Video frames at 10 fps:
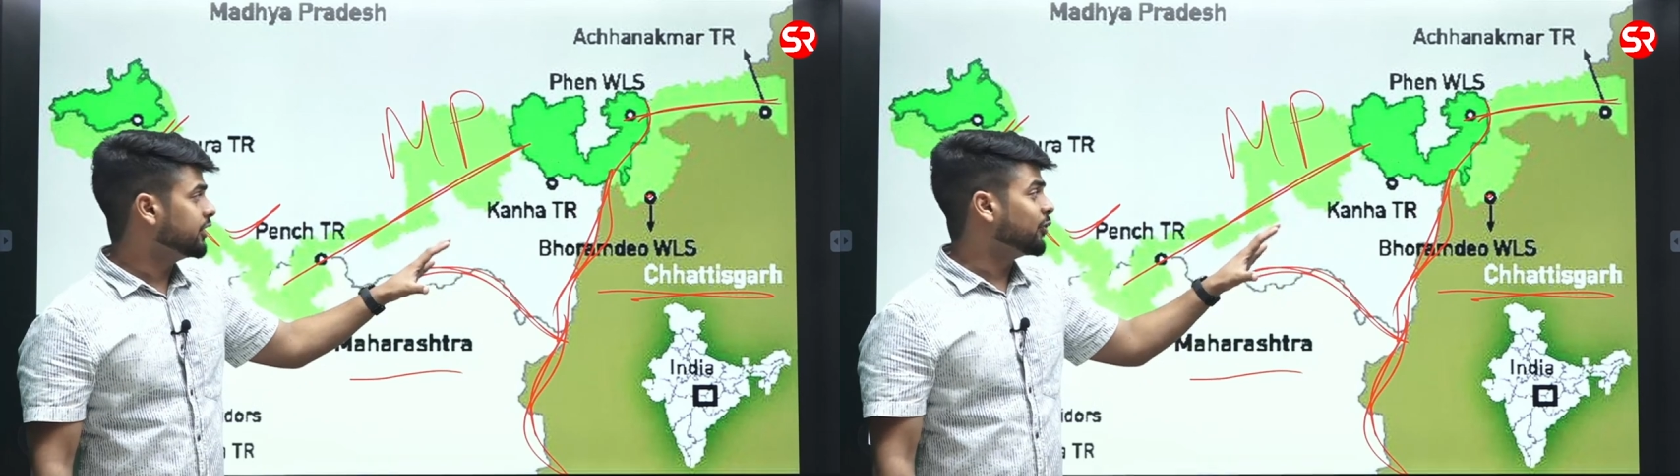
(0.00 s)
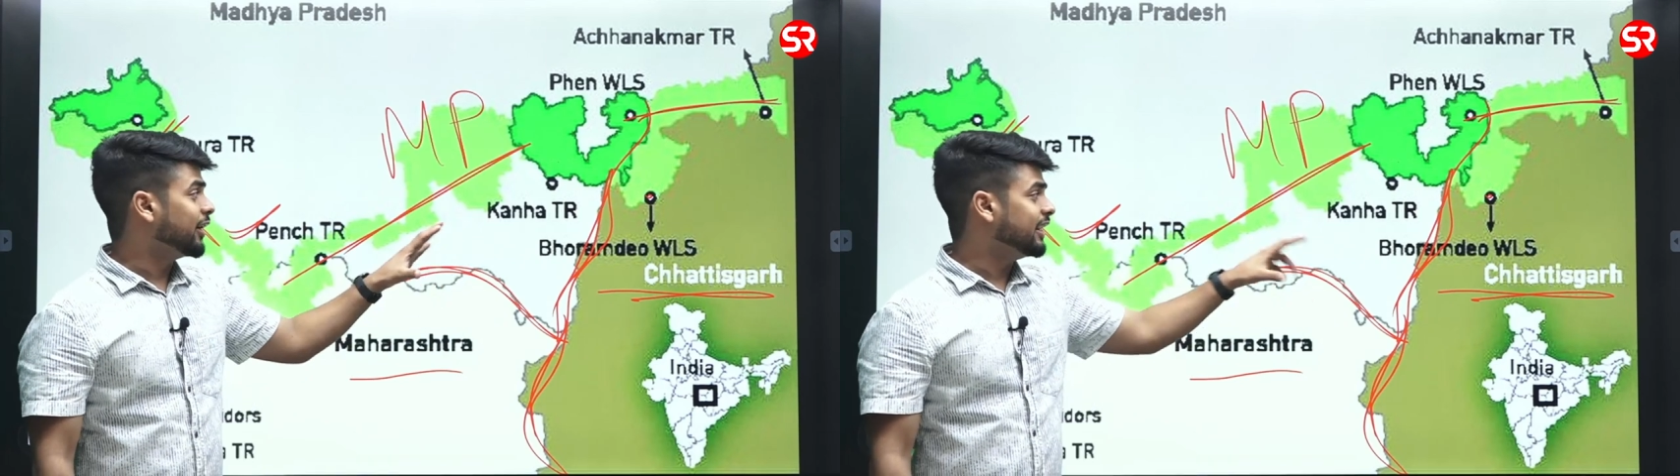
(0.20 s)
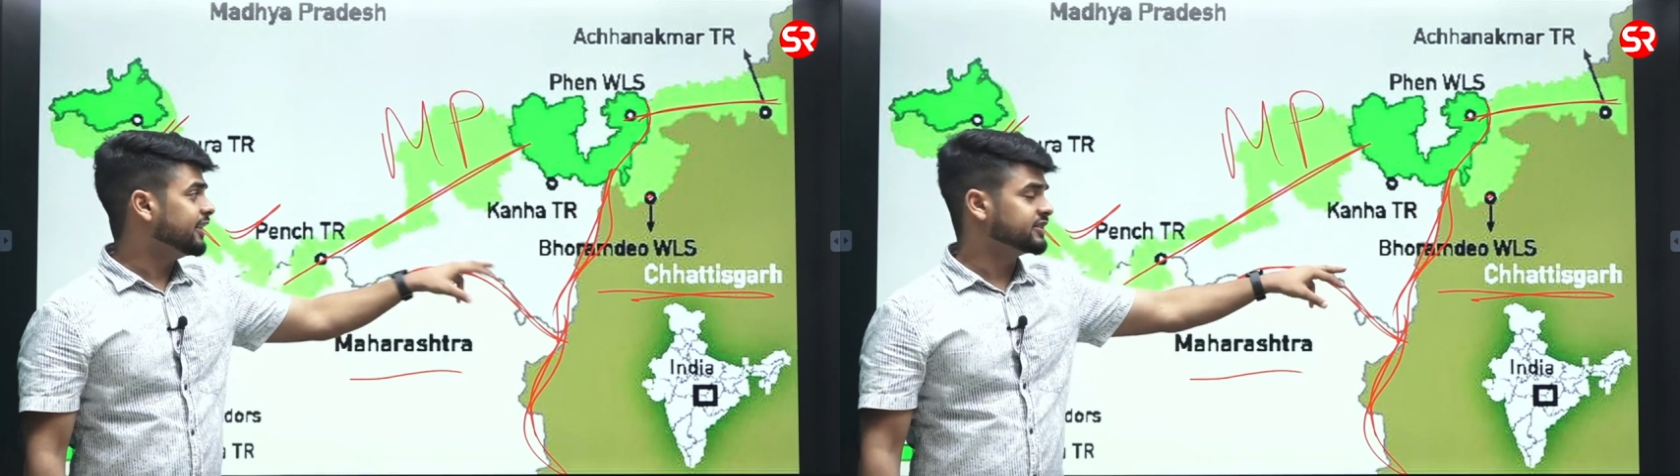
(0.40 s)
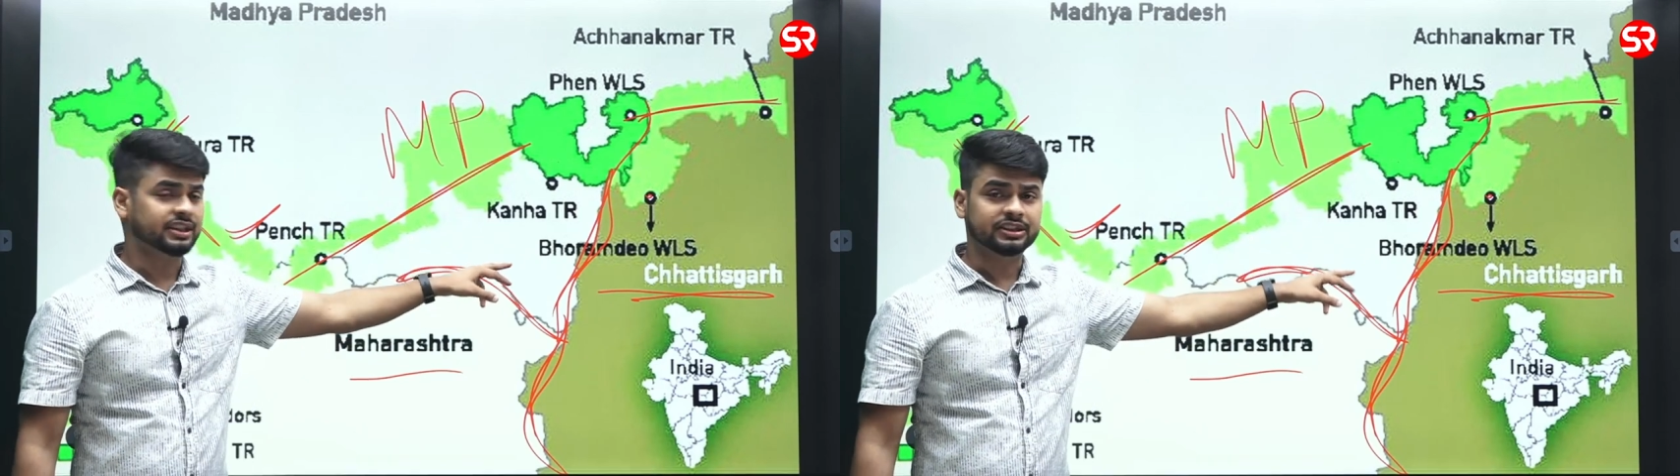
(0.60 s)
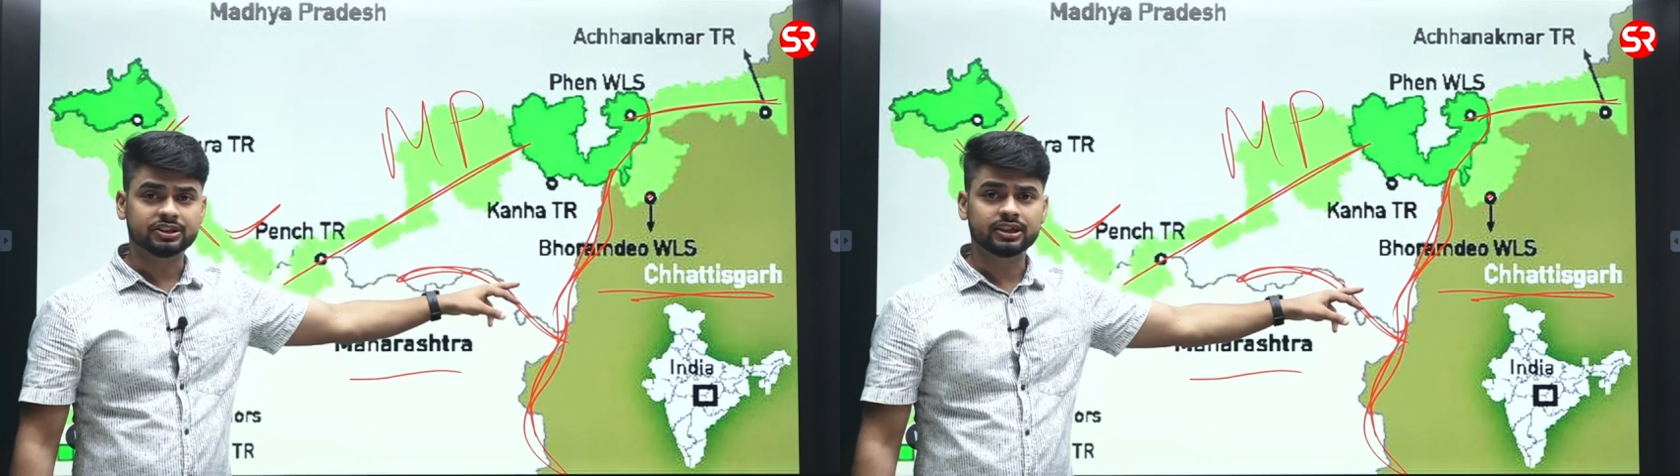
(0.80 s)
wildlife
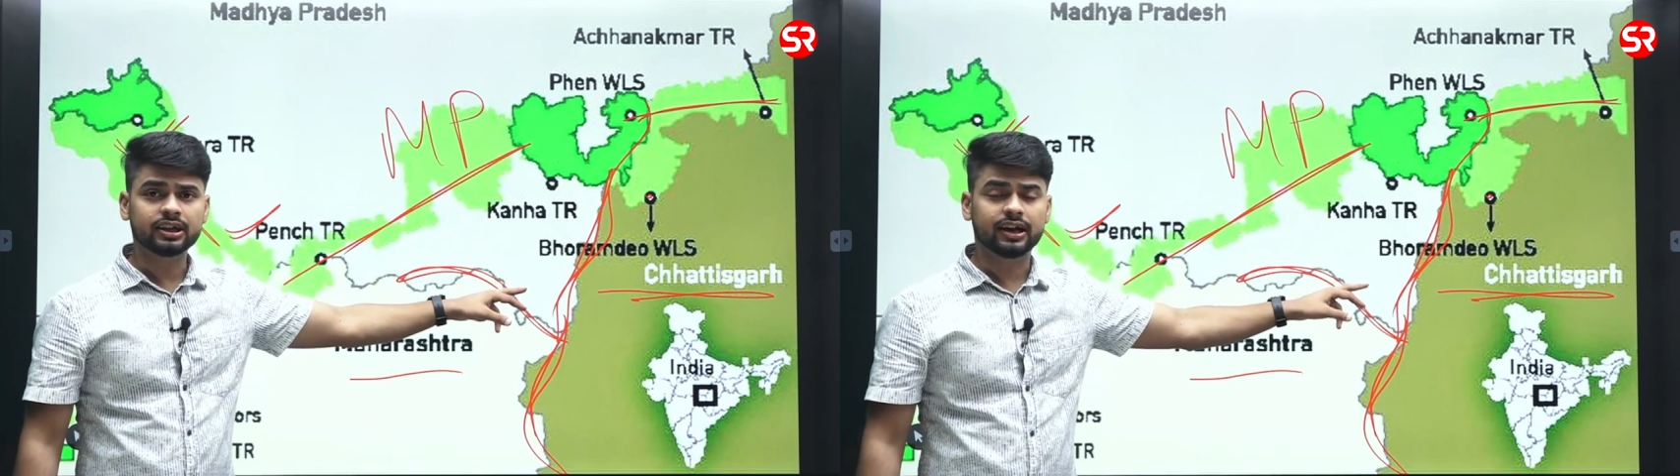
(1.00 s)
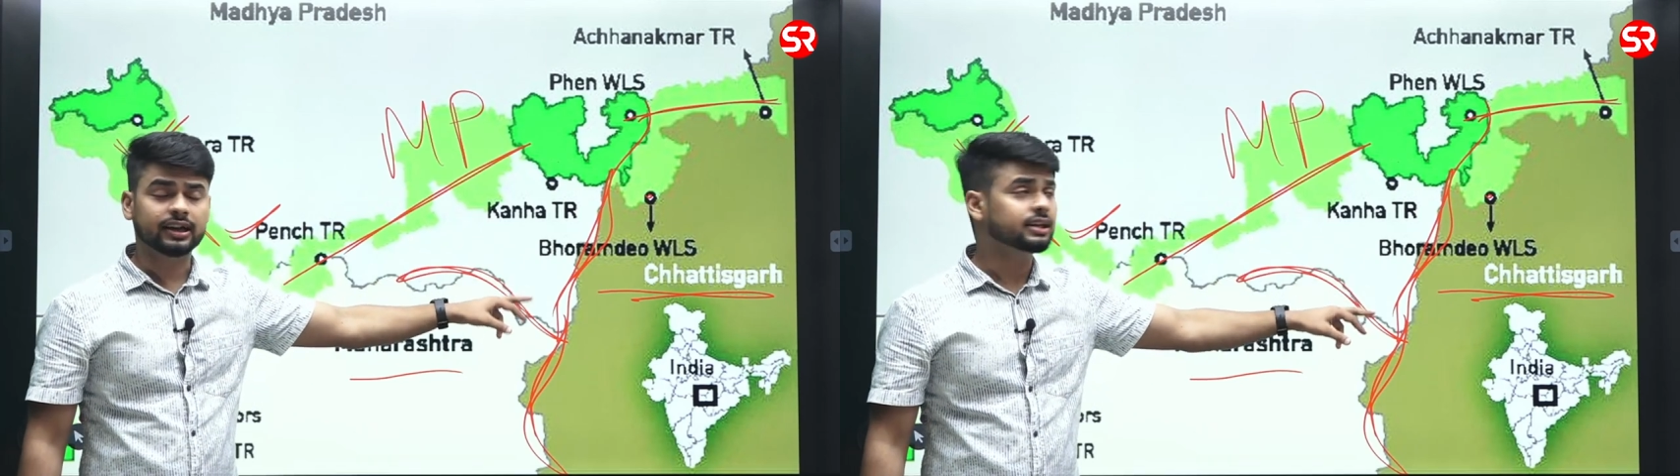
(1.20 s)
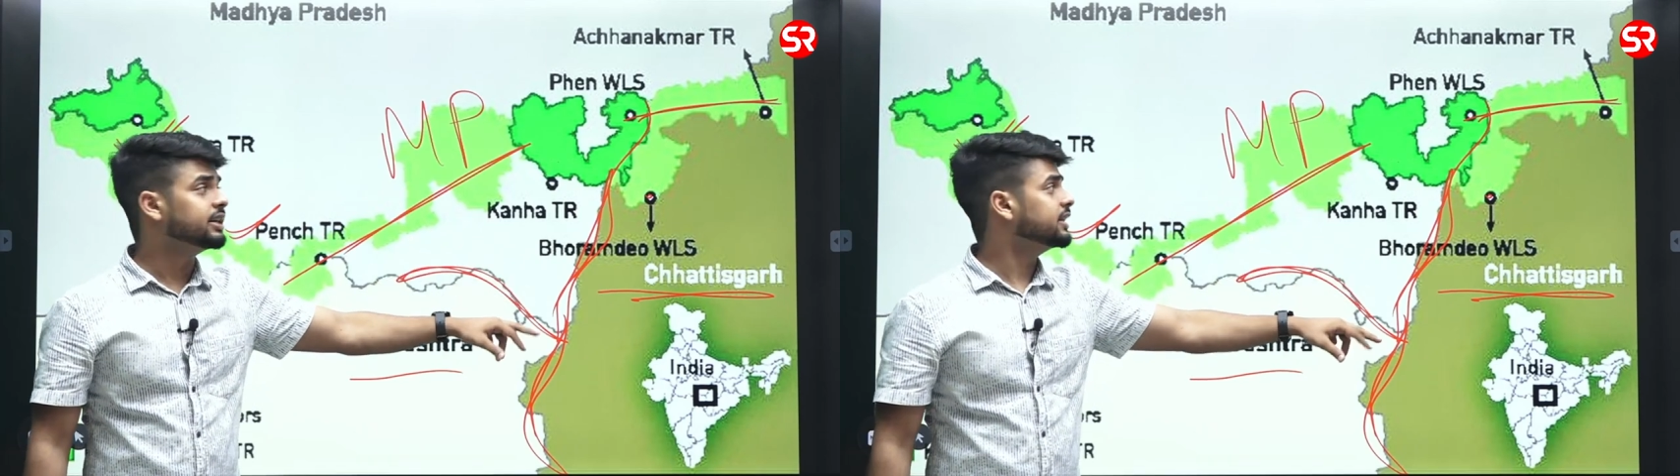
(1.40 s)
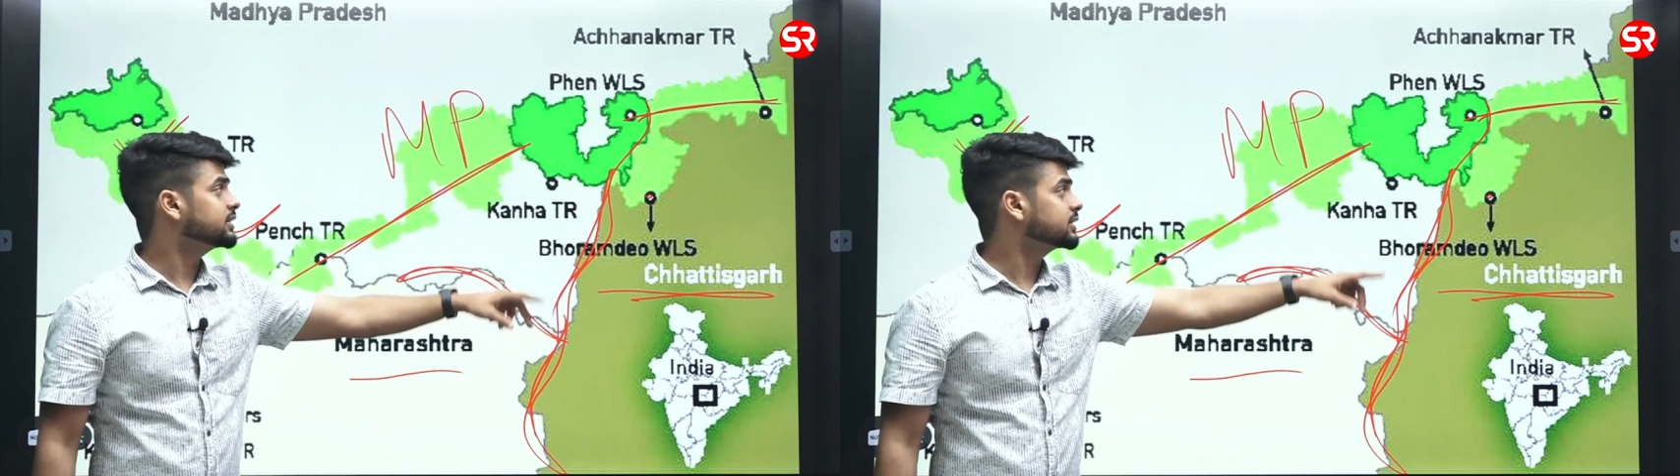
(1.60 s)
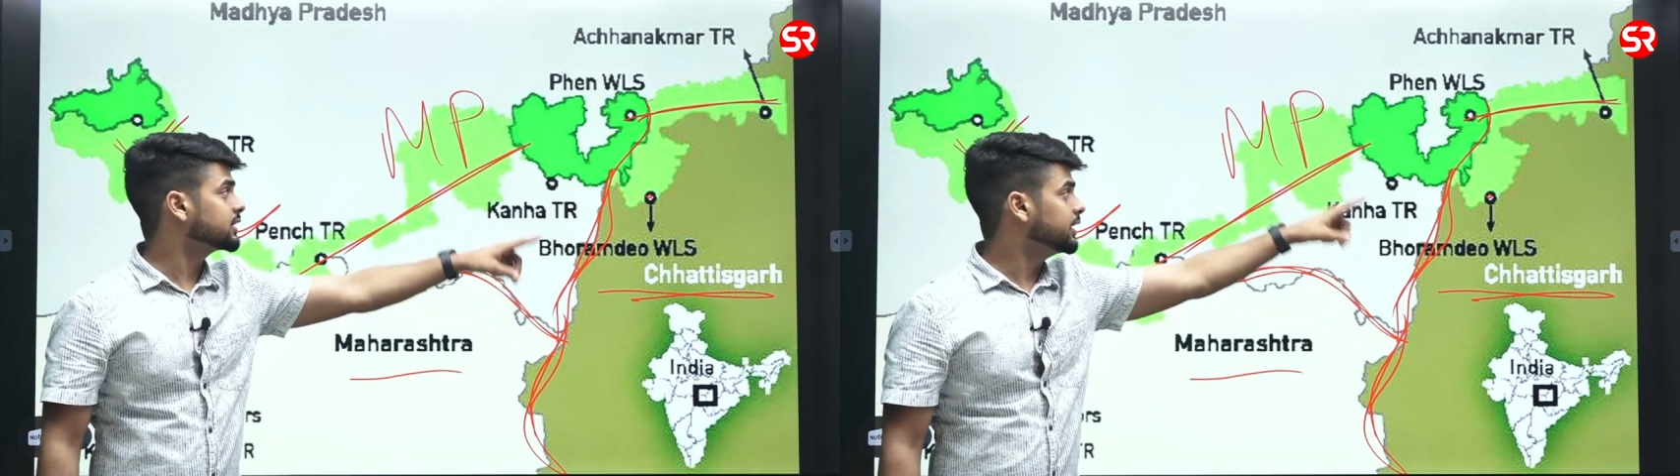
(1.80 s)
sanctuary, rather it is